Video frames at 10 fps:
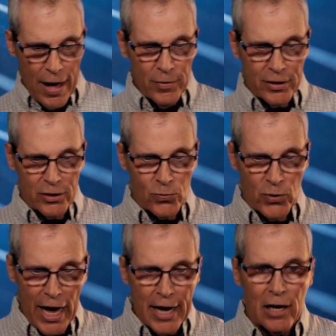that because
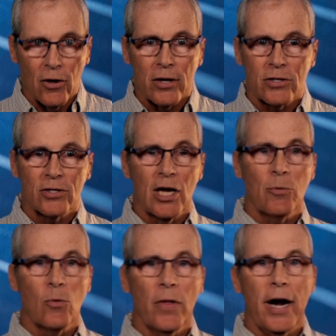we had a loss
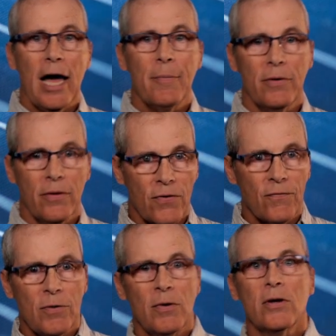example where that happened, the
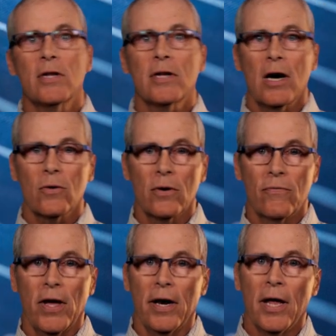$50 million
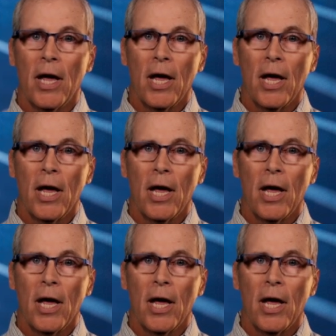event.